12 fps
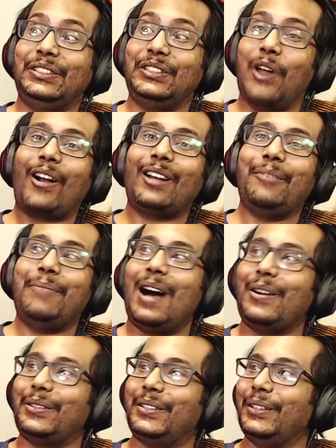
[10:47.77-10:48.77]
Talk
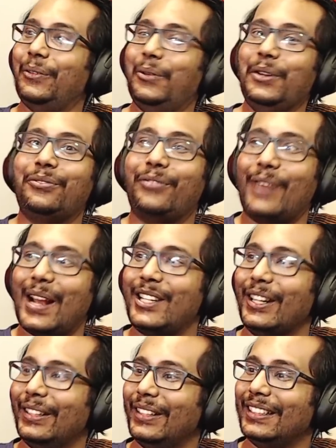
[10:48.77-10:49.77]
about
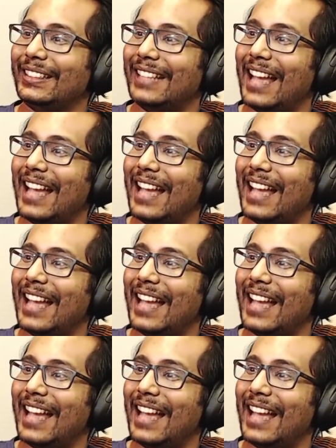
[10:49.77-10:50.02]
refreshing this